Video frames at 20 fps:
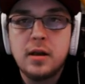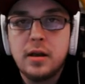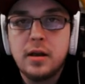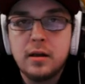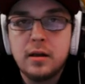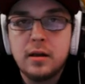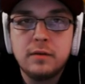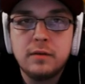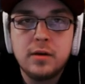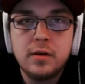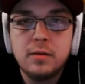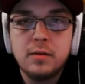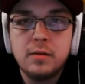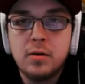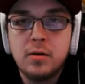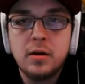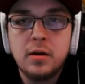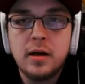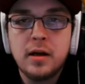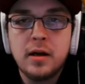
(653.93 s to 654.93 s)
if the
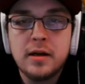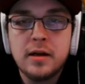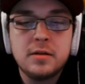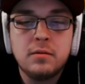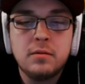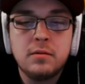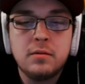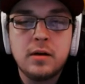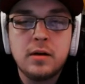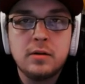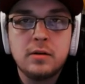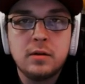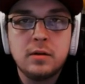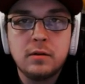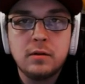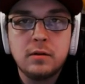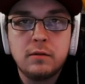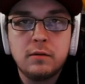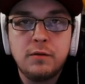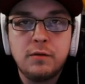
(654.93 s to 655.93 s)
opponent has a rather
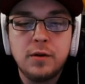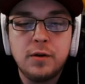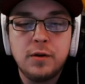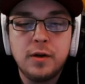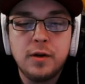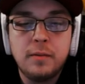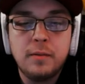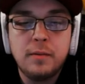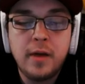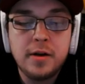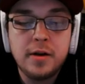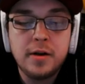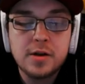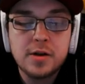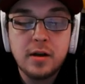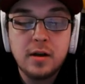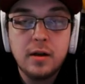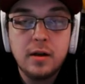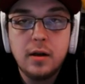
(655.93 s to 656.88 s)
filled up bench.